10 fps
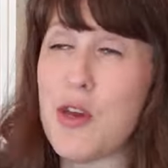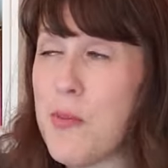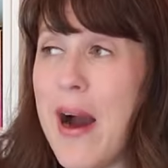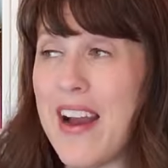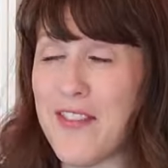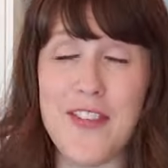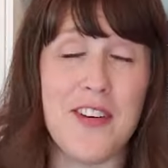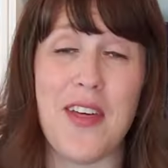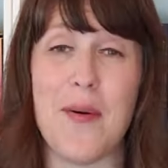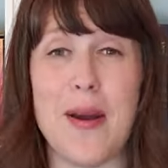You might
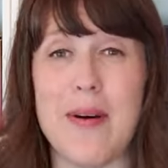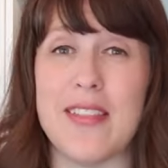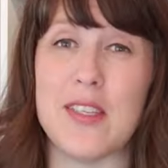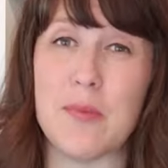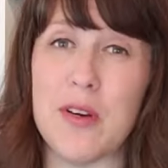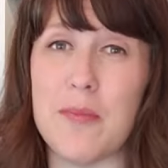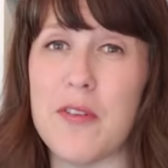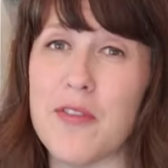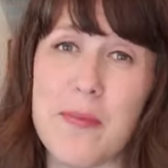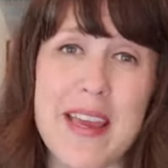feel that way about this book,
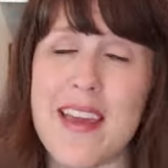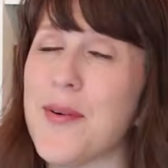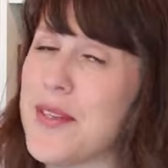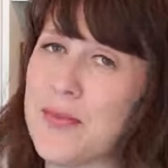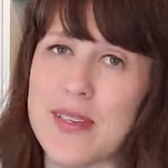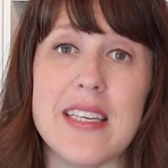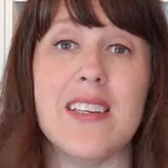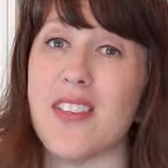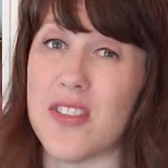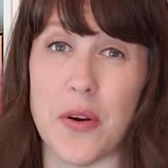but for me, it was really just